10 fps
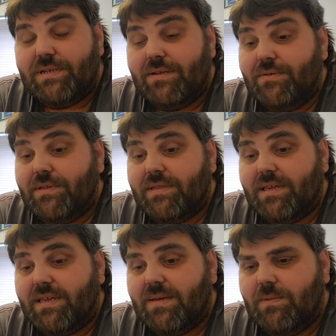Now I know what you're
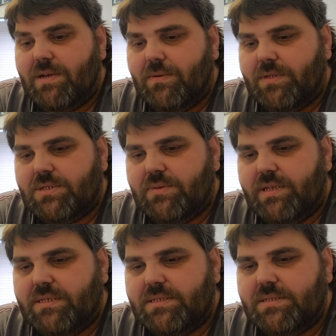thinking, well, I watched
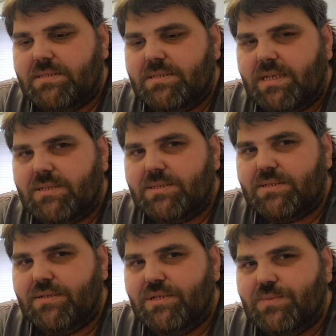26,
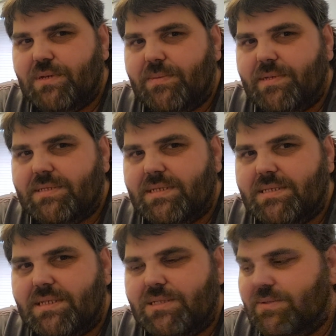Scott, and you spoke about
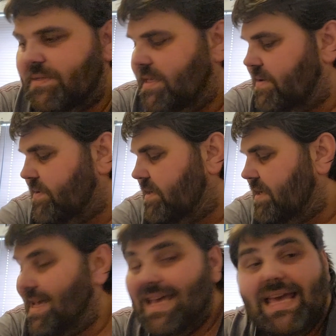Titanic 2 in that one.
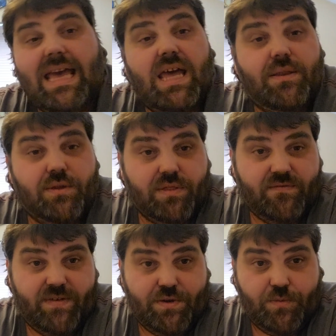Not the
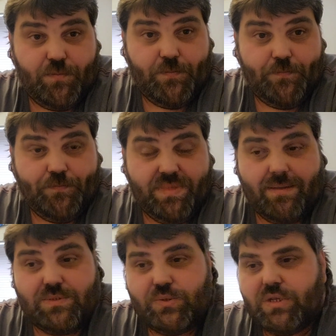film.
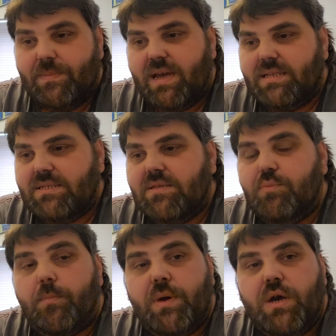I'm talking about the
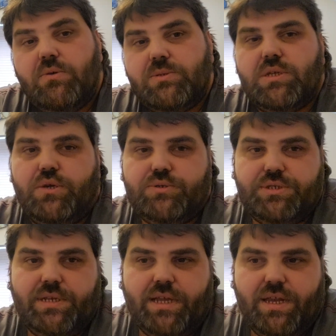proposed
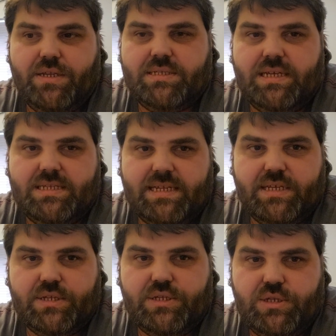ocean liner
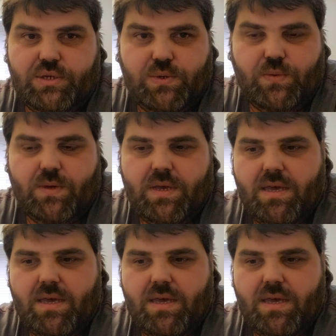Titanic 2.